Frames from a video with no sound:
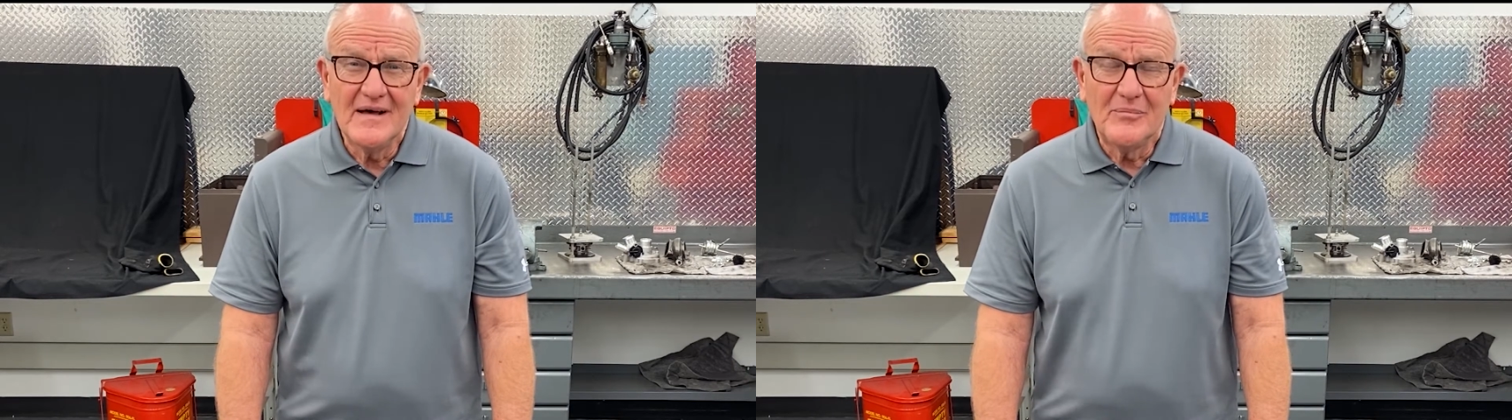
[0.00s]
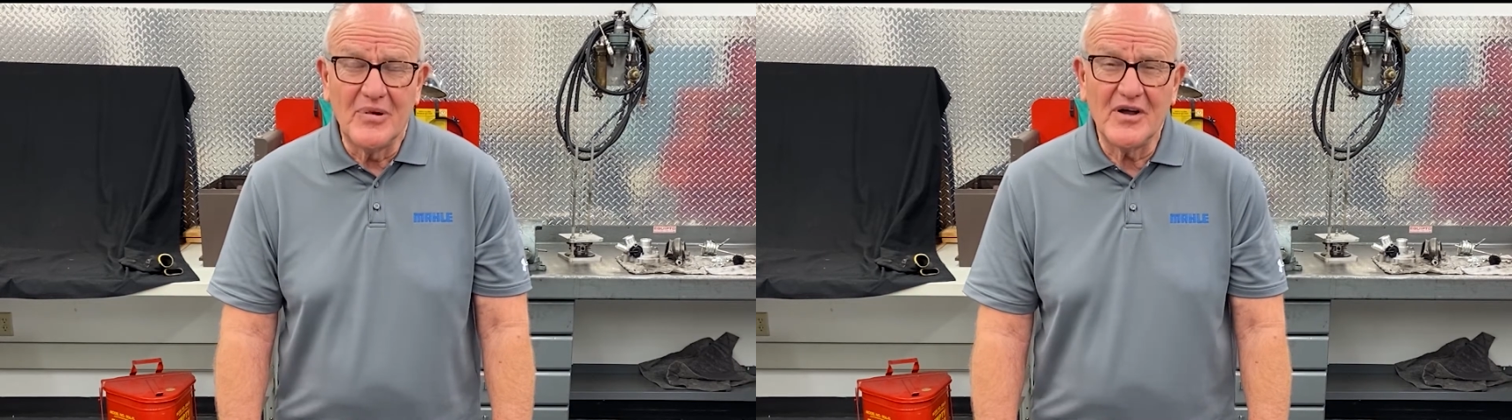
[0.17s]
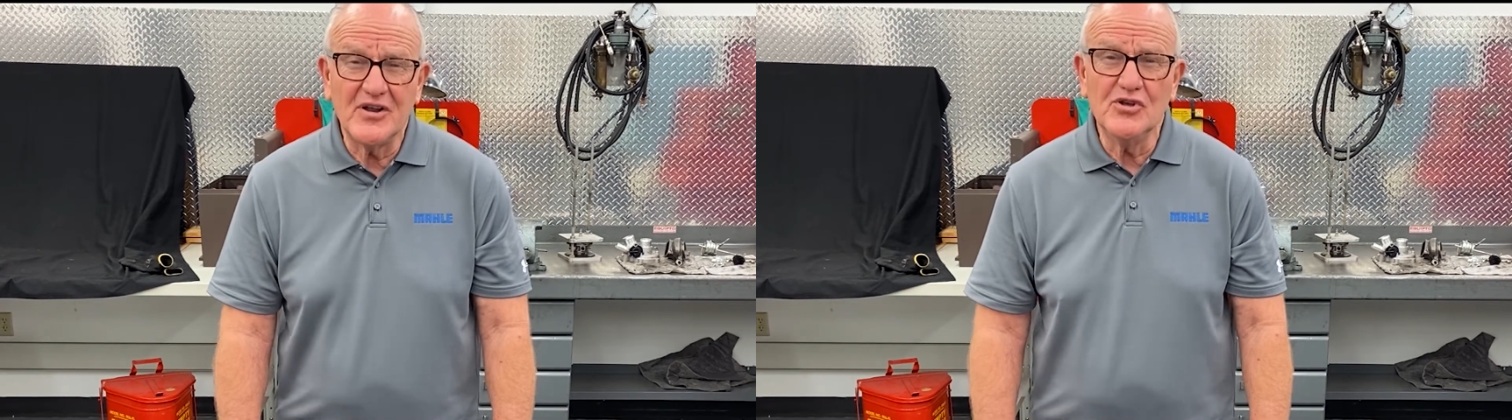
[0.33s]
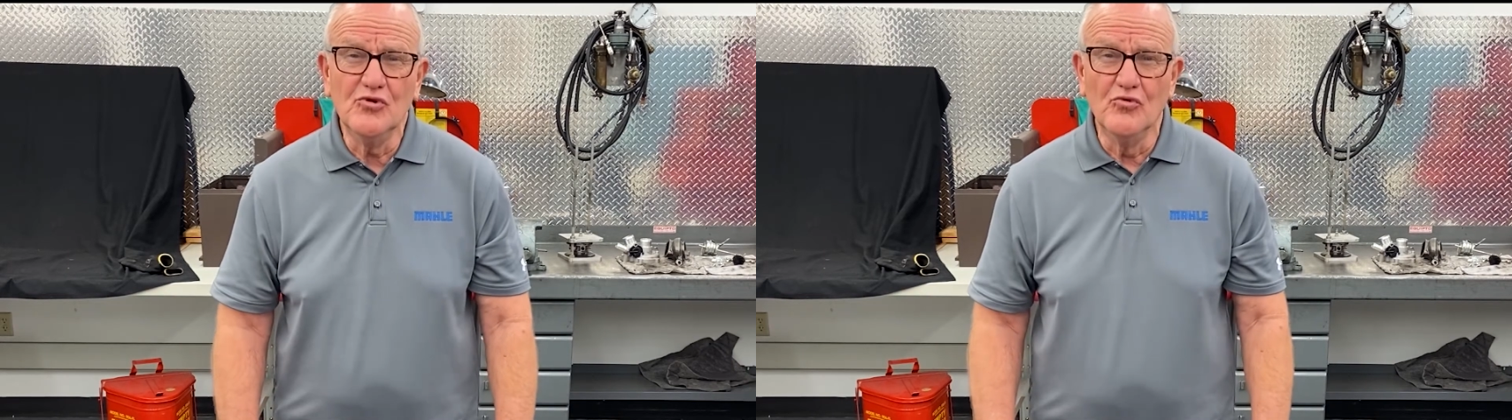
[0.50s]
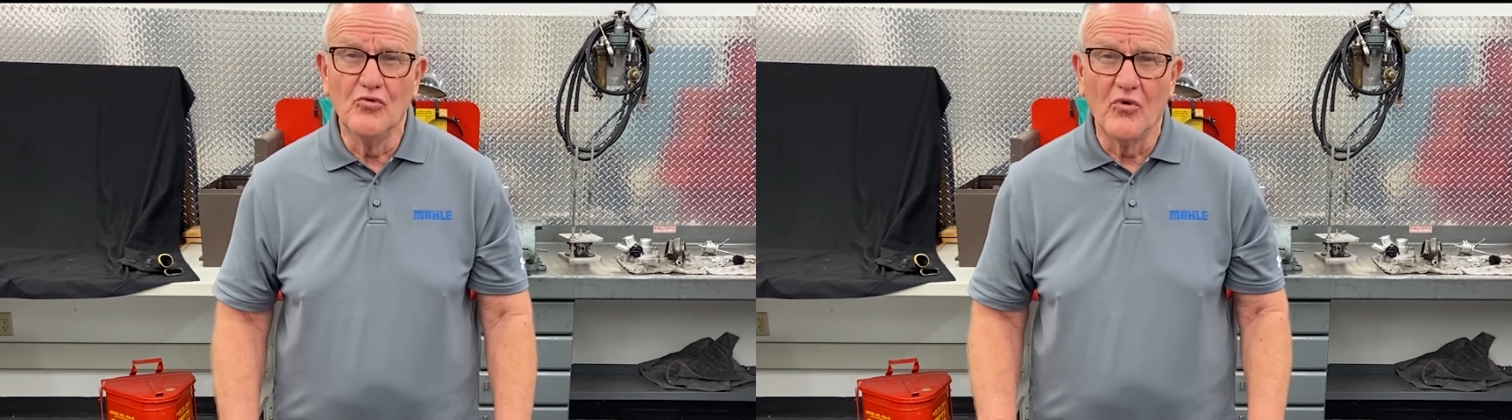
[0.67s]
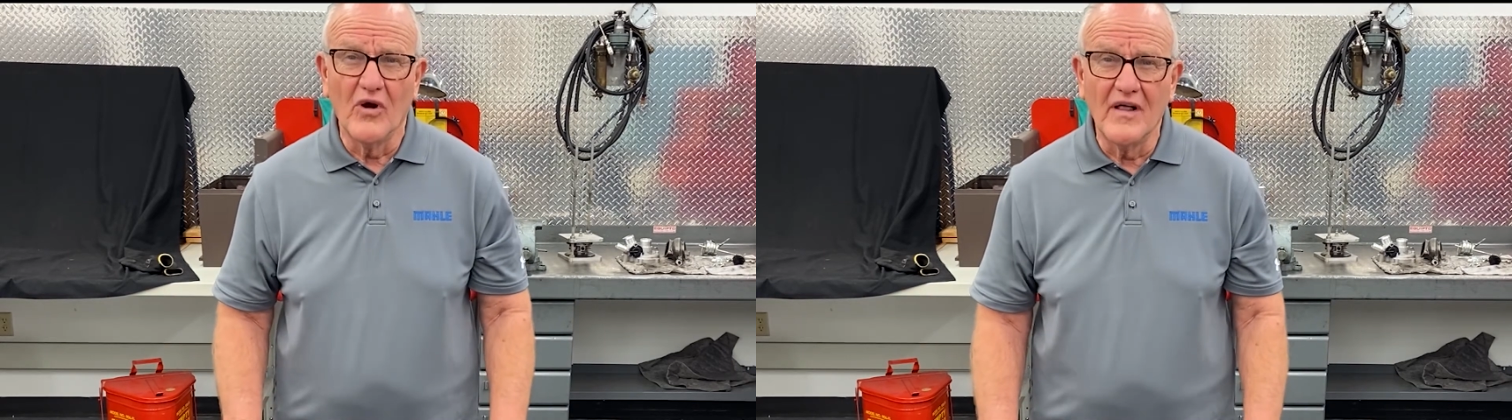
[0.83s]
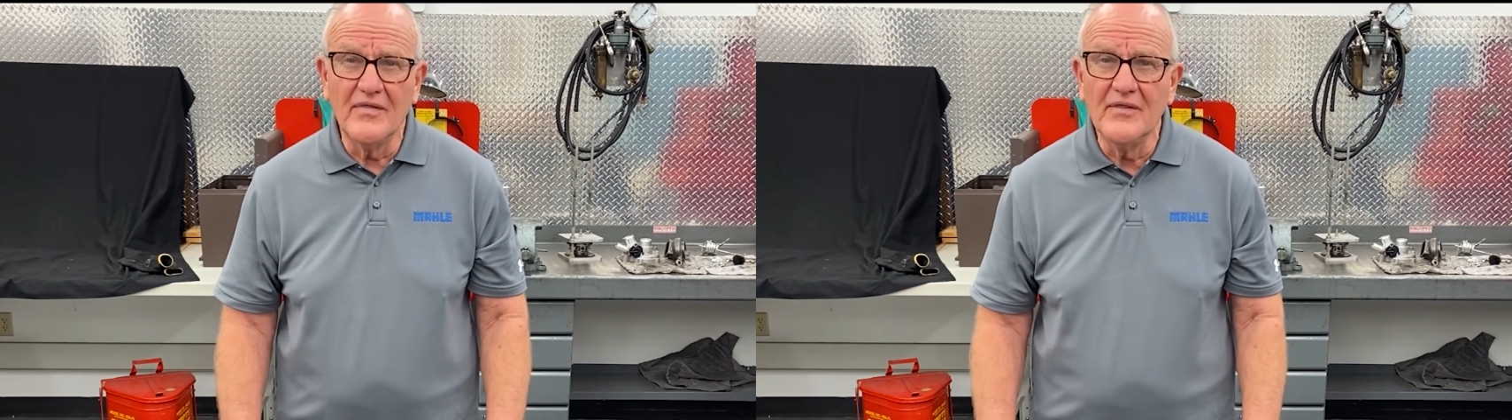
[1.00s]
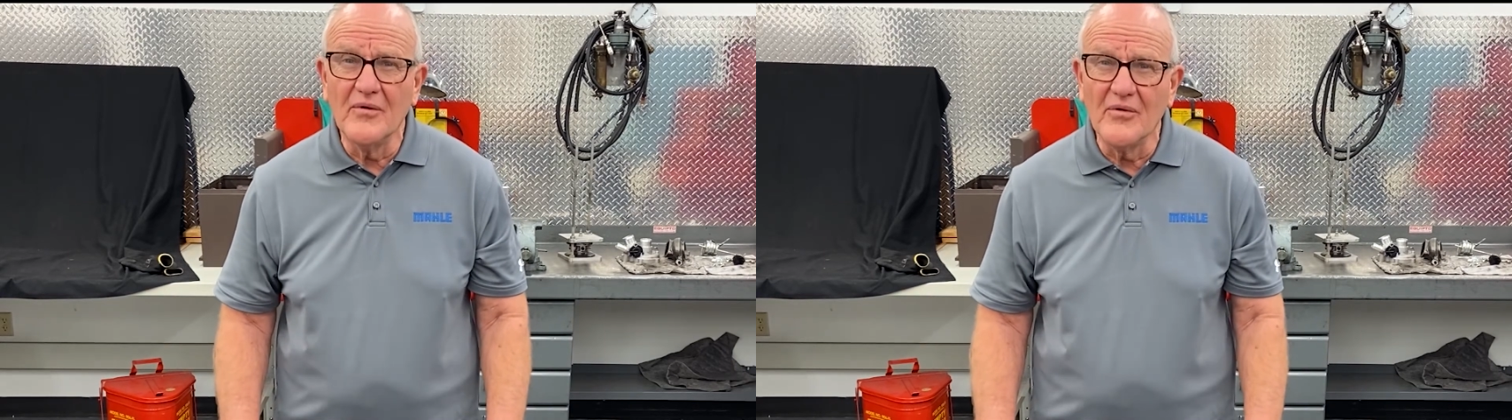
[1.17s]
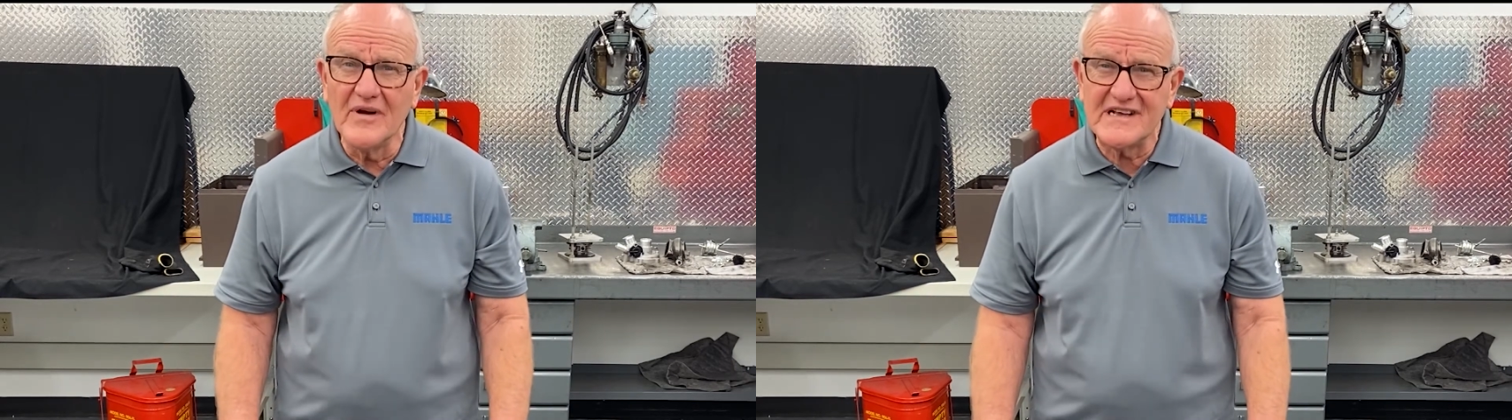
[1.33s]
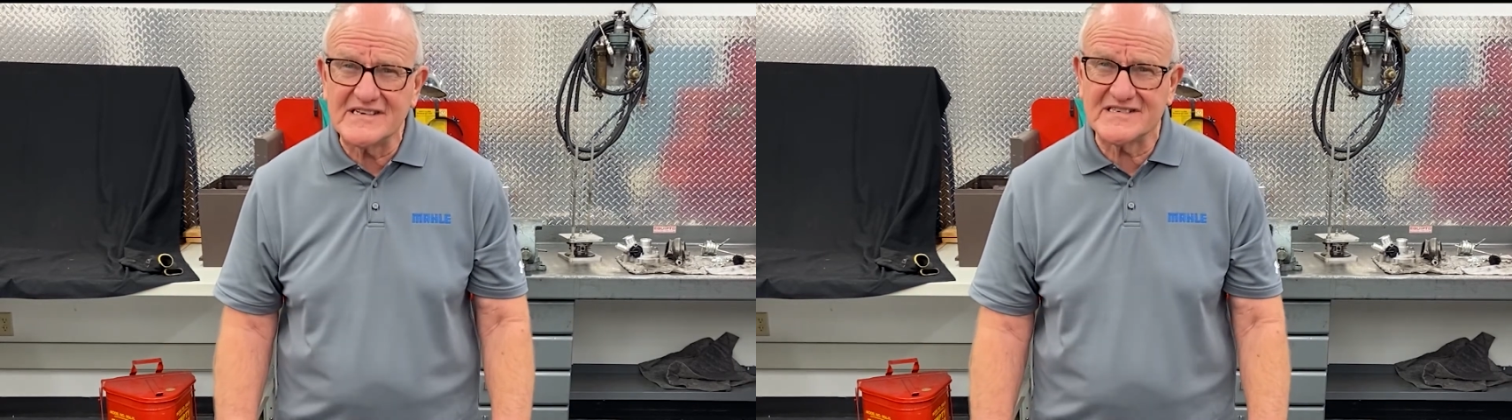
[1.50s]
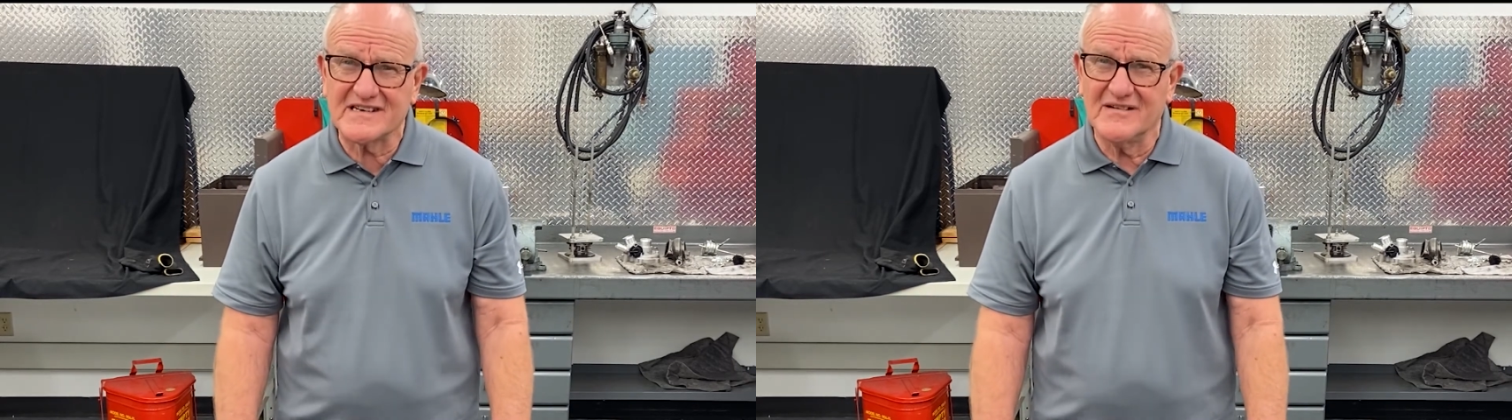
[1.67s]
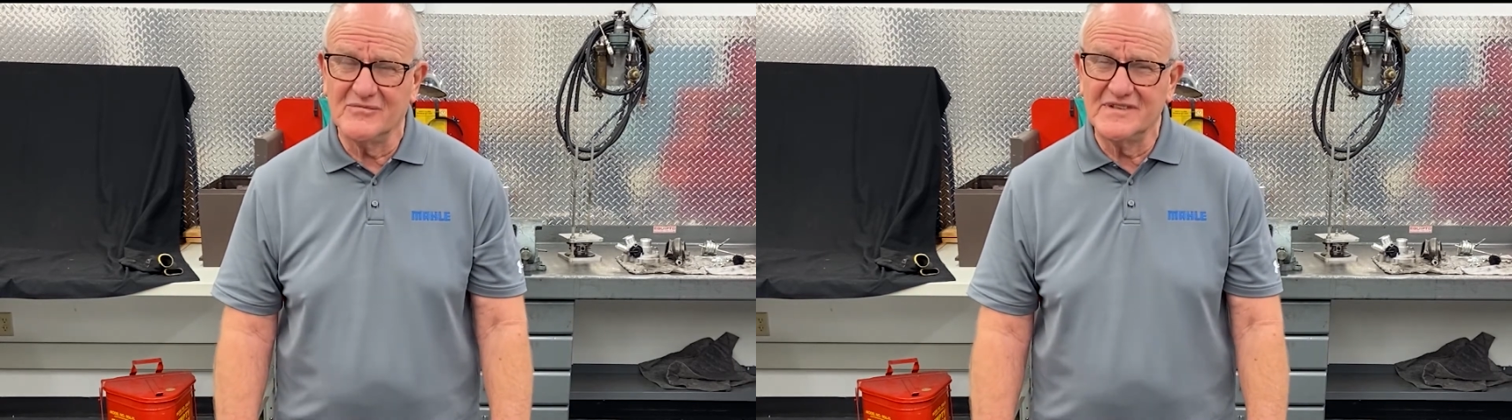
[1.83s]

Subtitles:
but you run the risk